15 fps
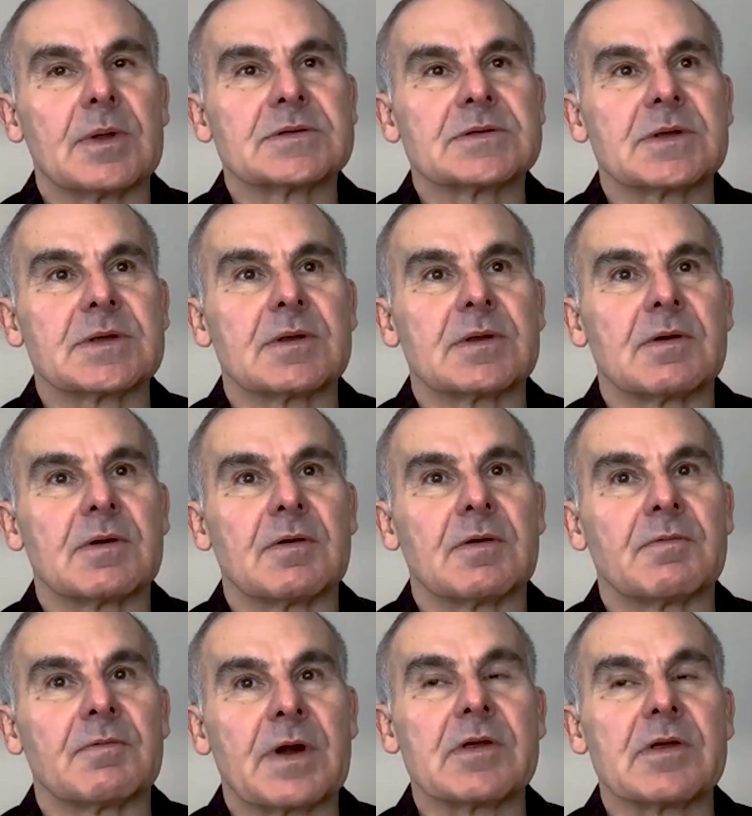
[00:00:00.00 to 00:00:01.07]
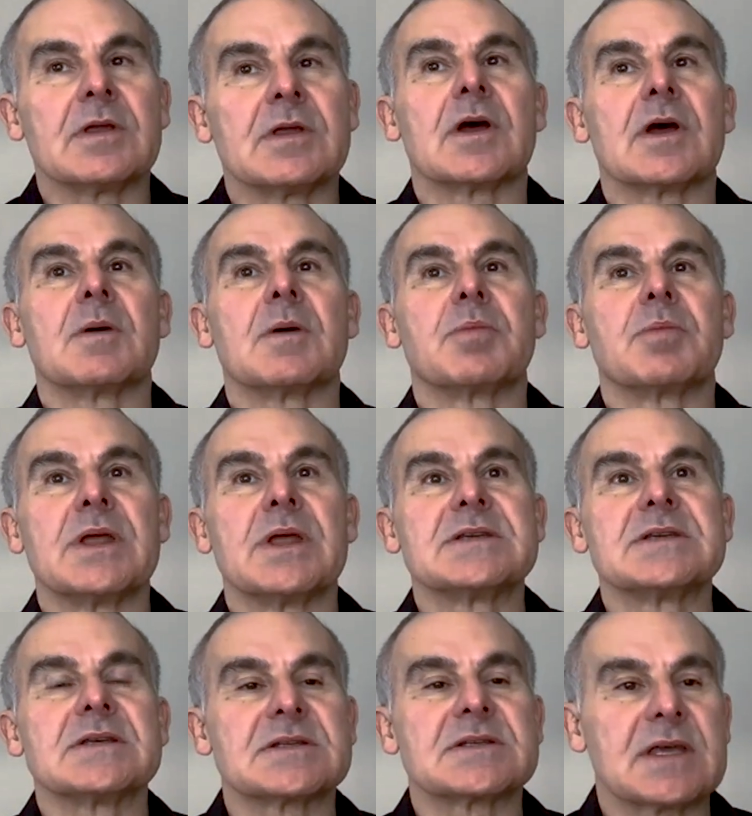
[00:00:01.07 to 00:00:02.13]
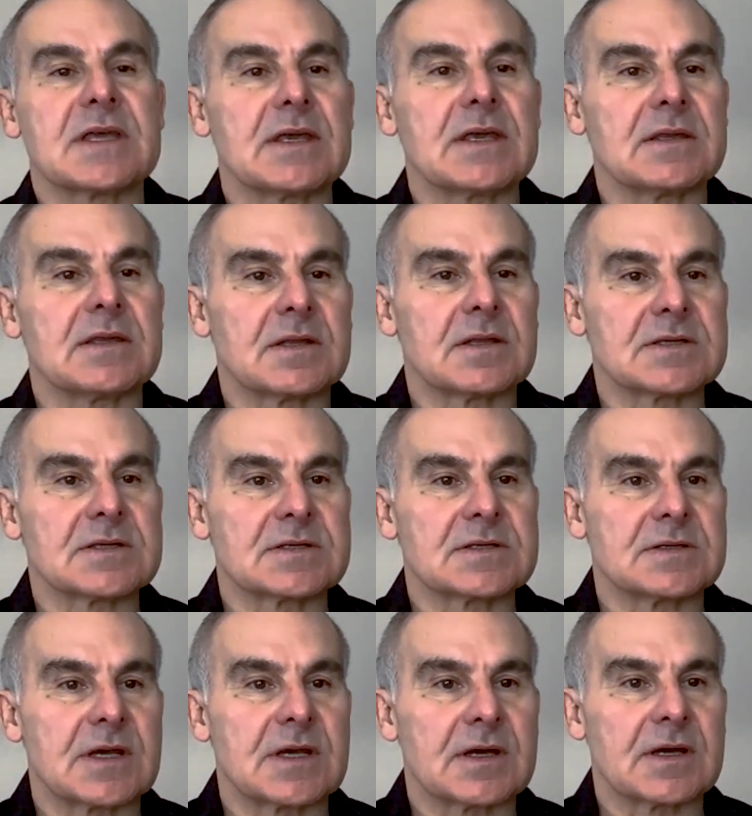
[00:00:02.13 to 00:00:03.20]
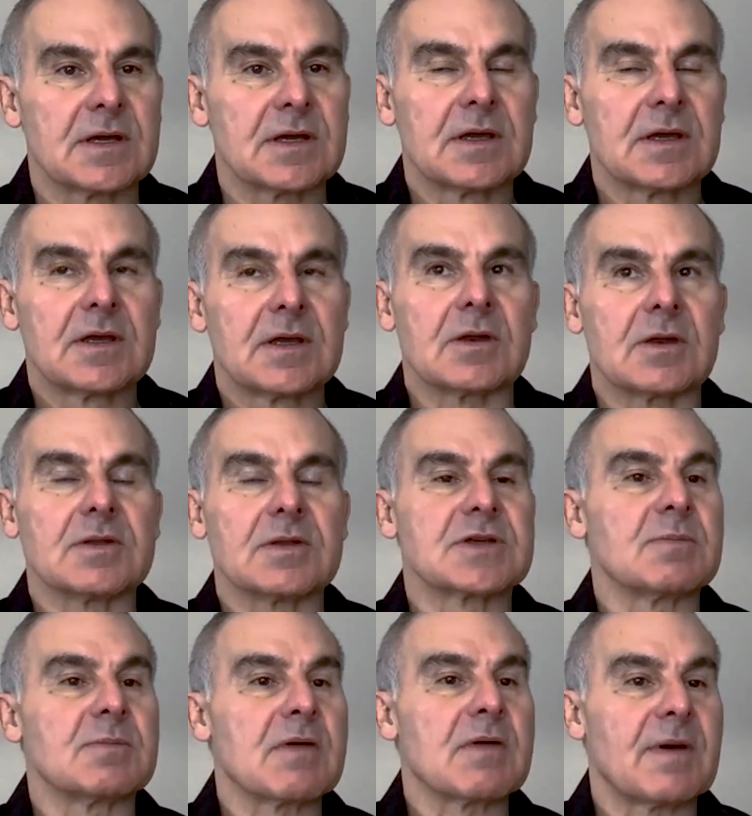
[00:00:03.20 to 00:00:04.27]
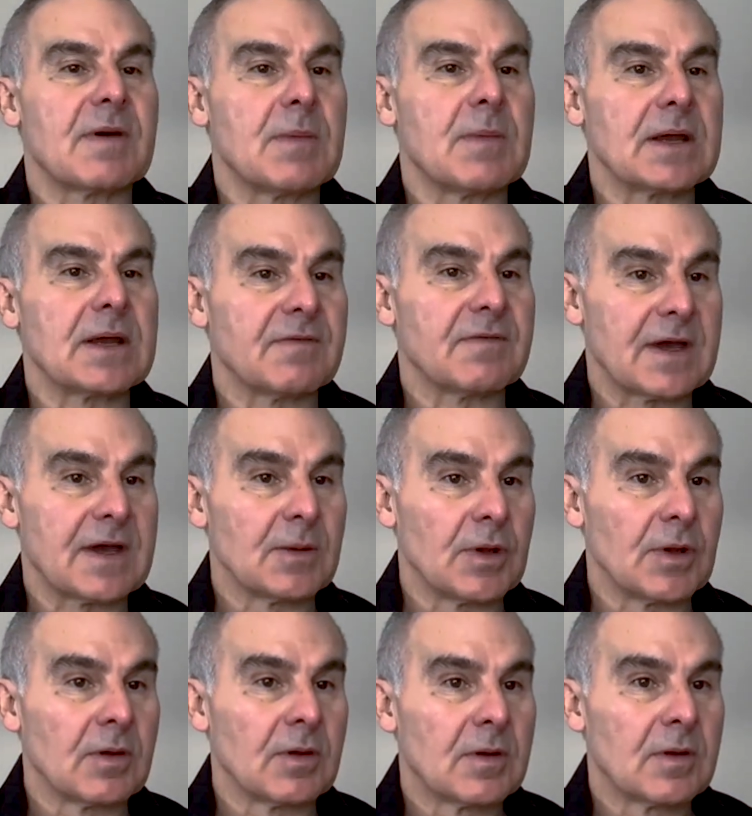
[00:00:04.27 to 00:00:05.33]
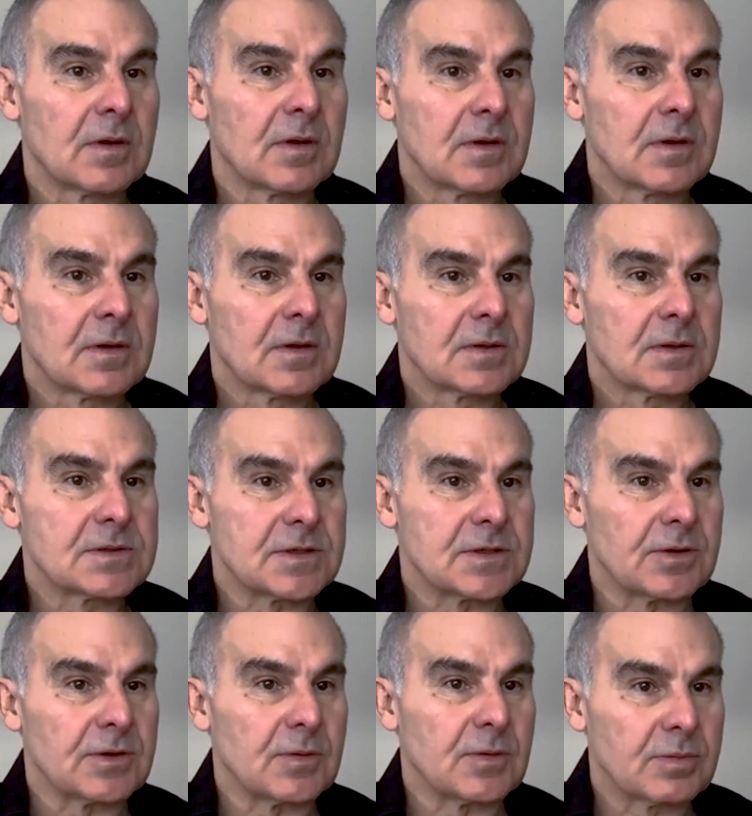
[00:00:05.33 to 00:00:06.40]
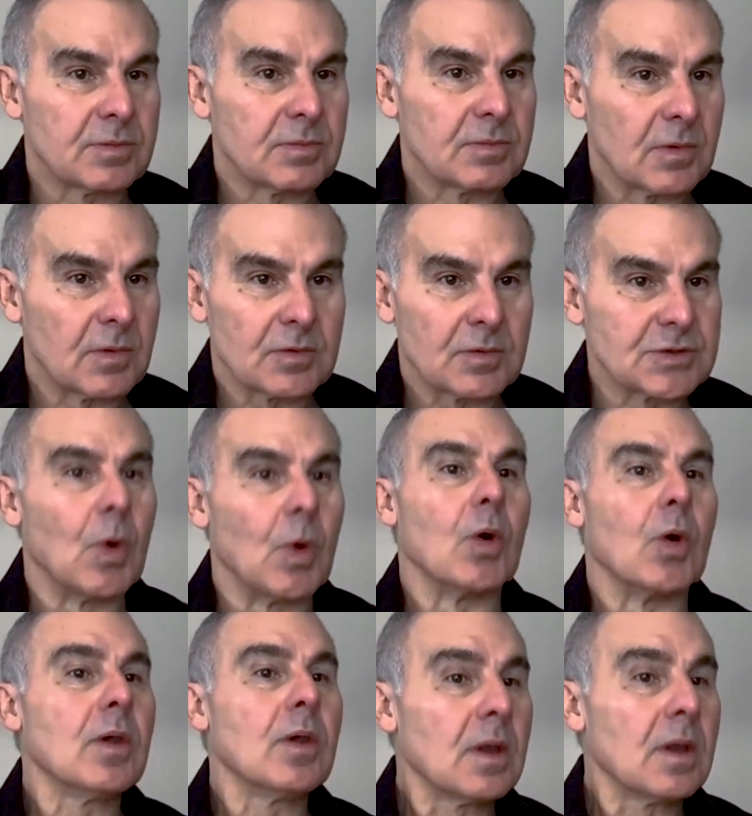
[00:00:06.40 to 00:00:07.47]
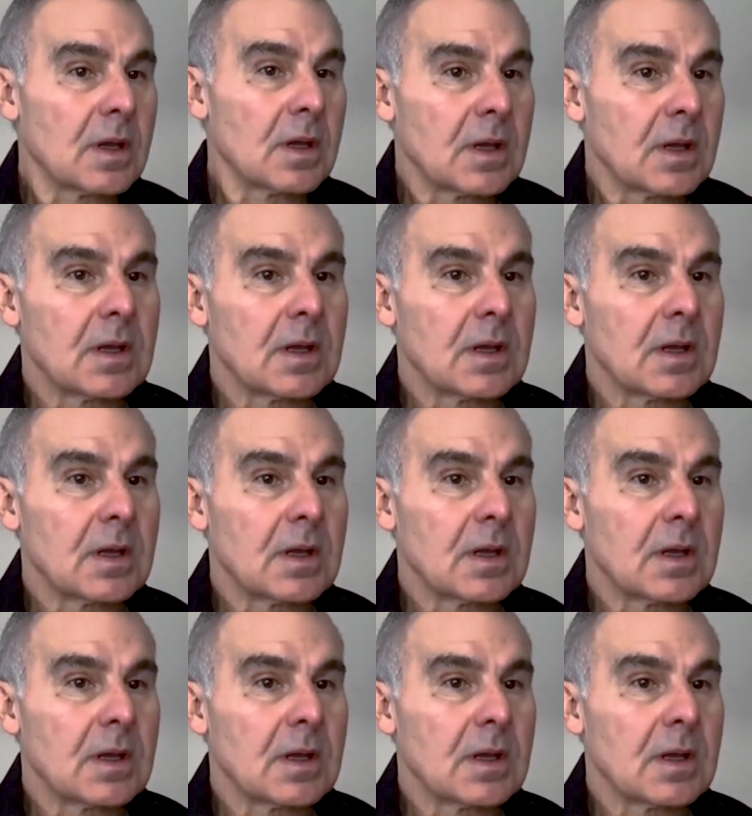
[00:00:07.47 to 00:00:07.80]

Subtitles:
it's very pleasing to see that this isn't, this is going to be made available to all.